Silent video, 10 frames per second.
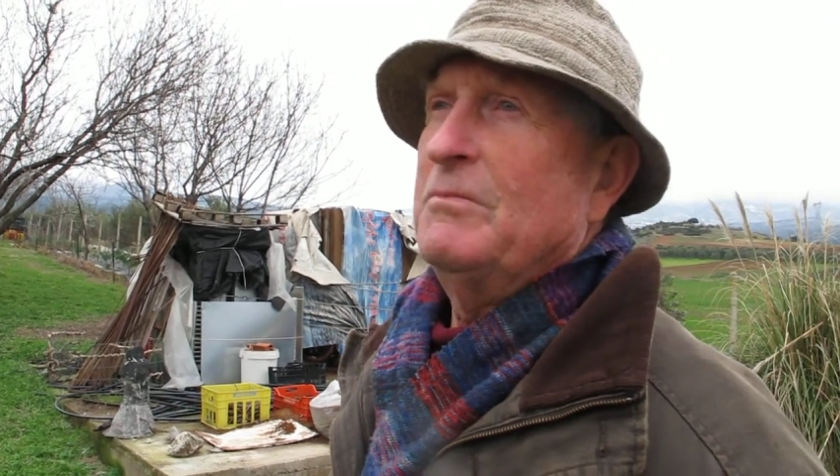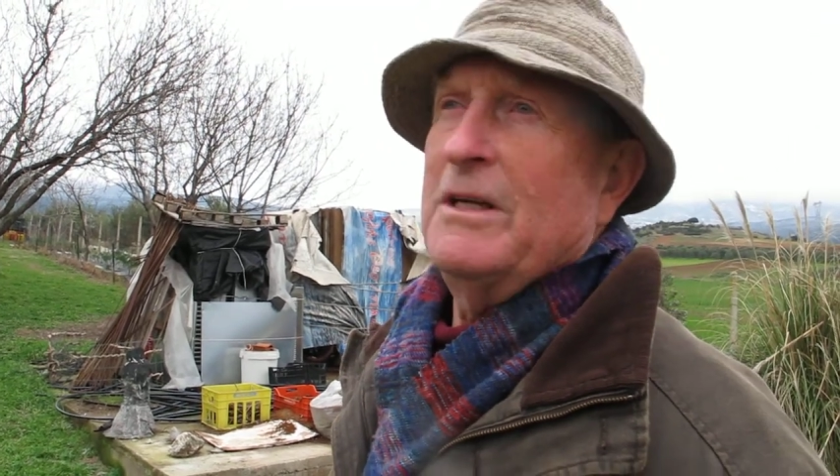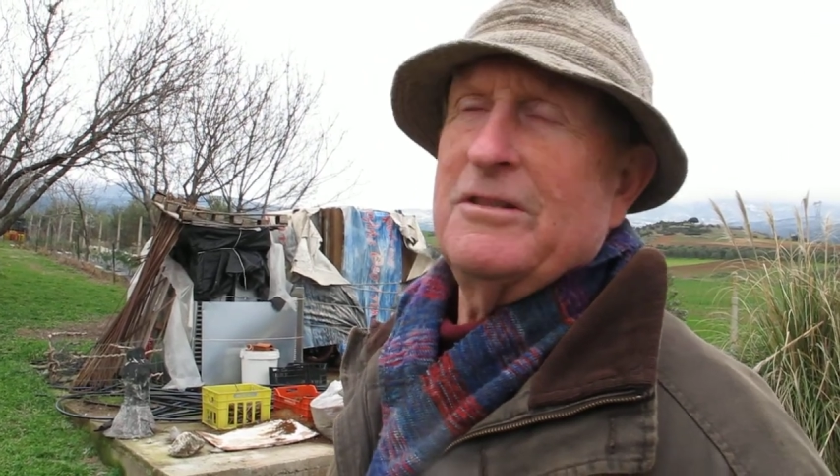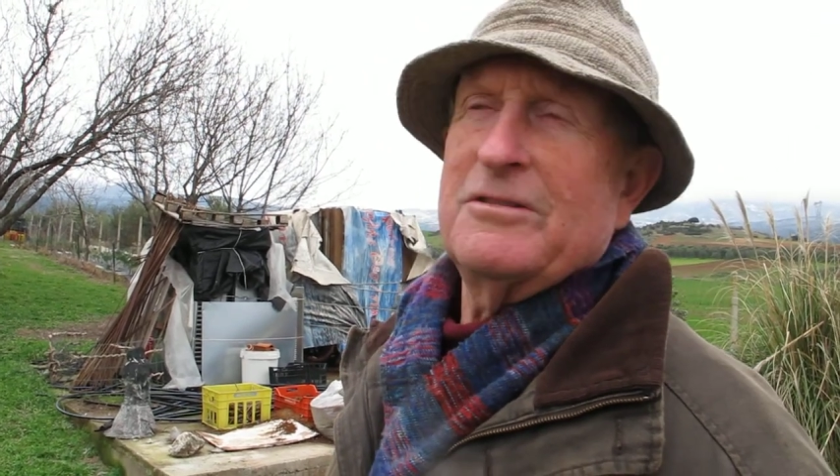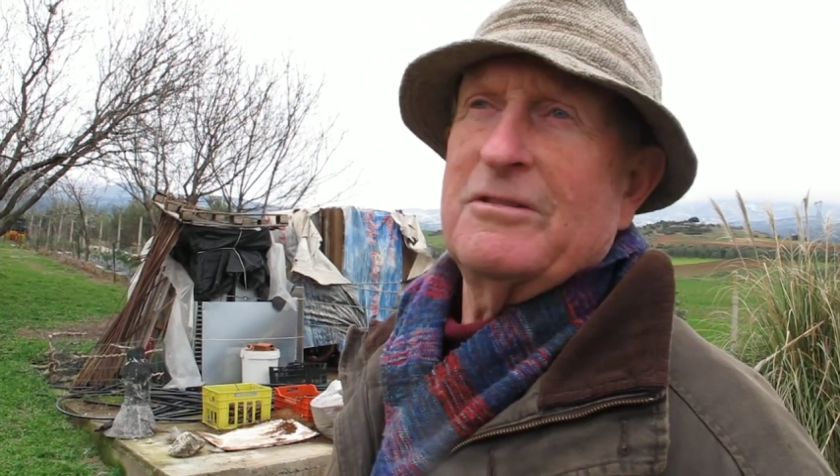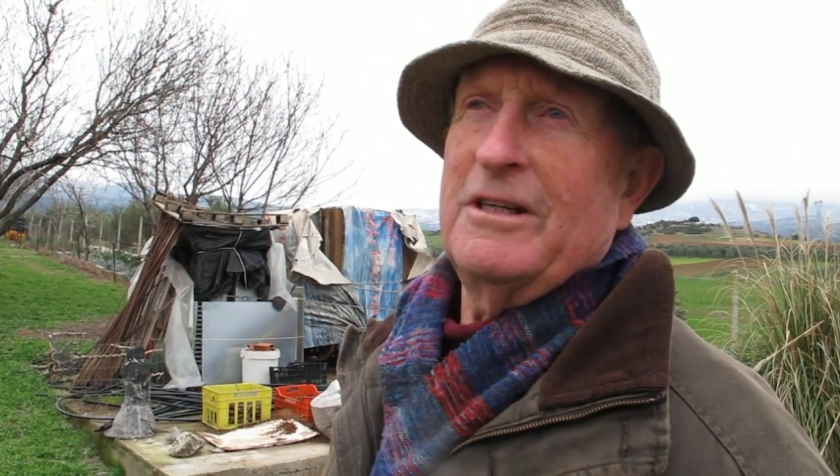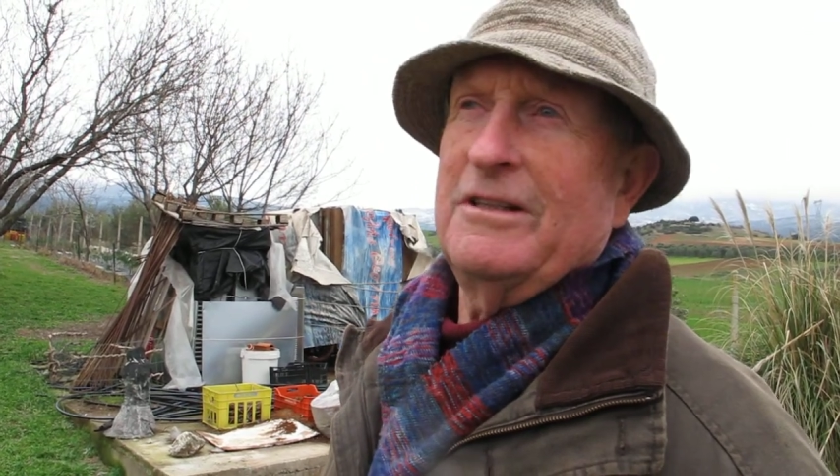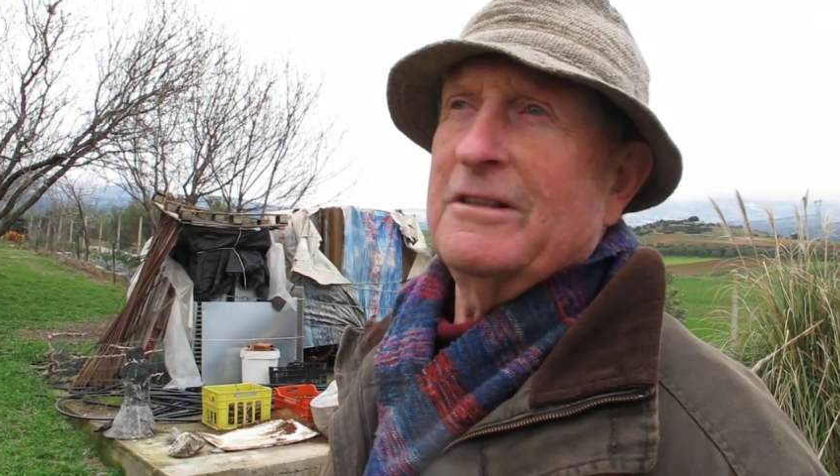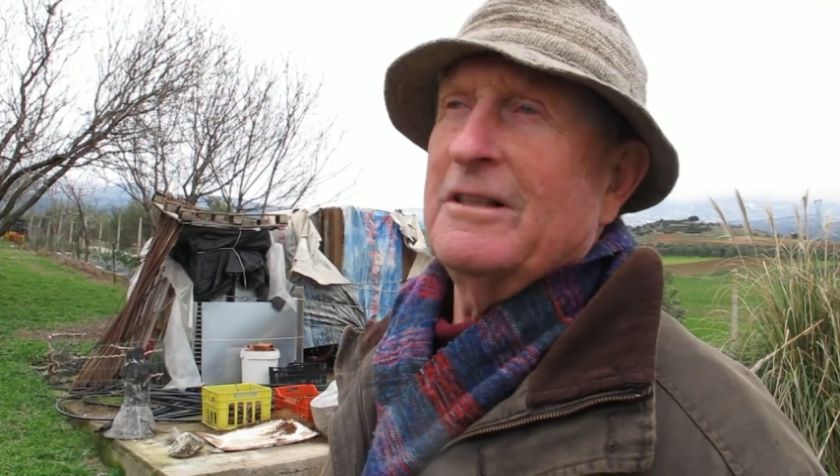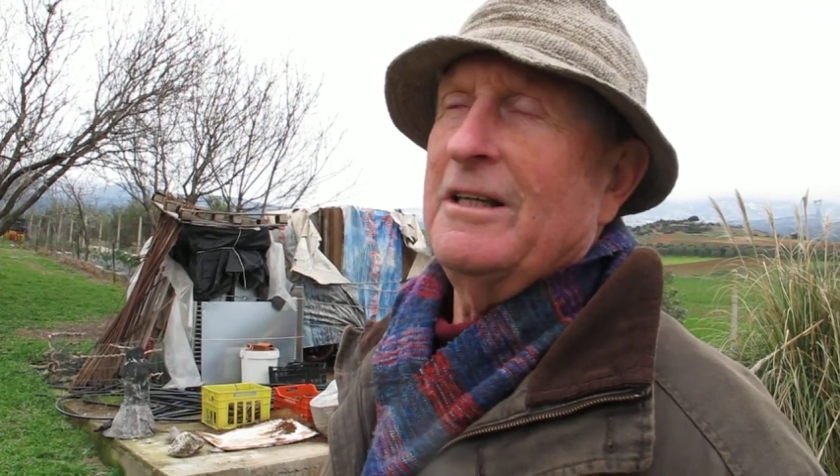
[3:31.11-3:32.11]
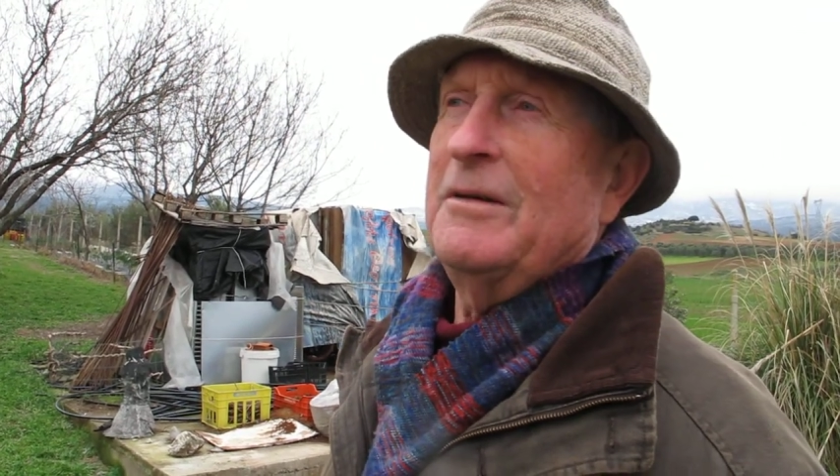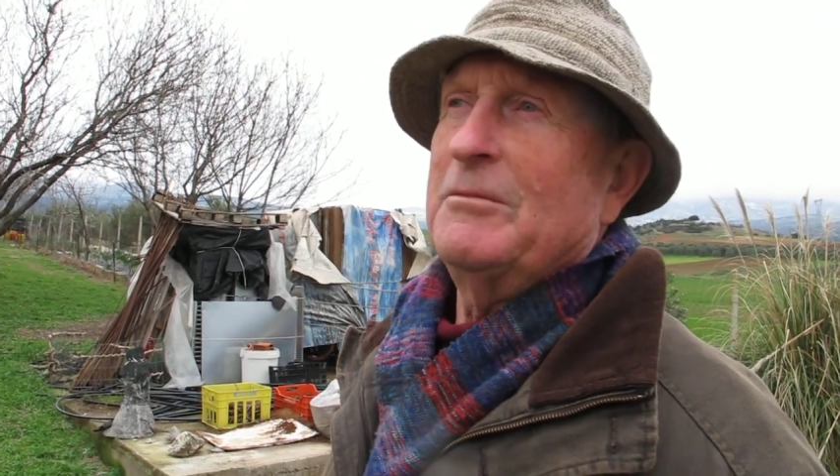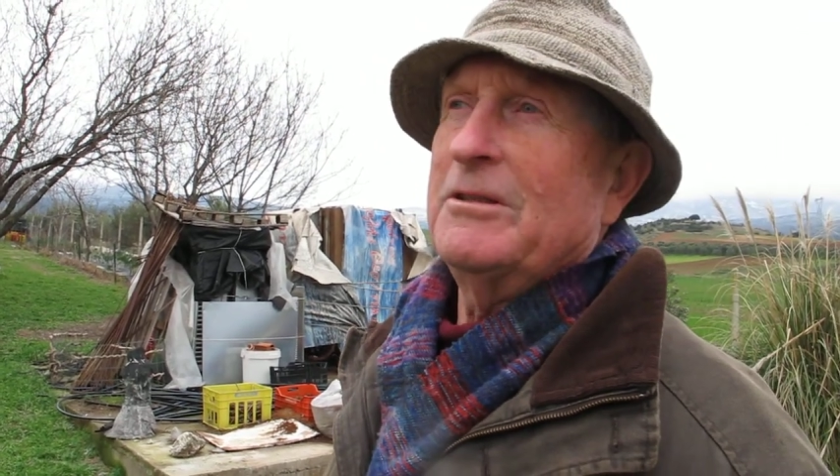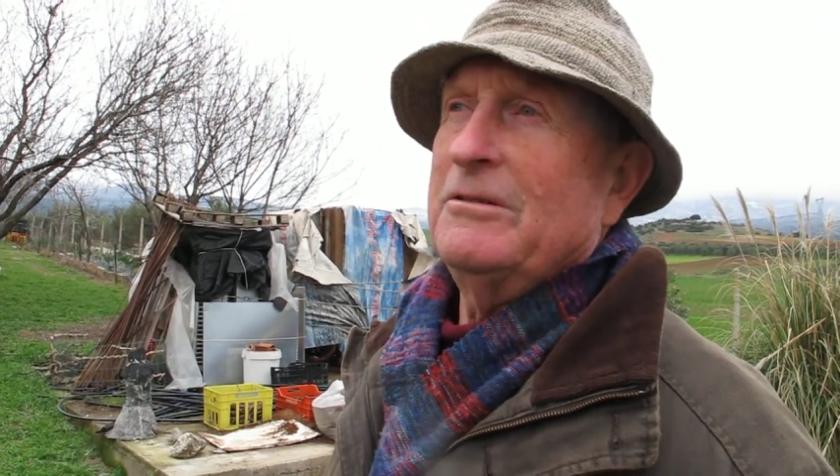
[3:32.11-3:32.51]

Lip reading: Mediterranean climate,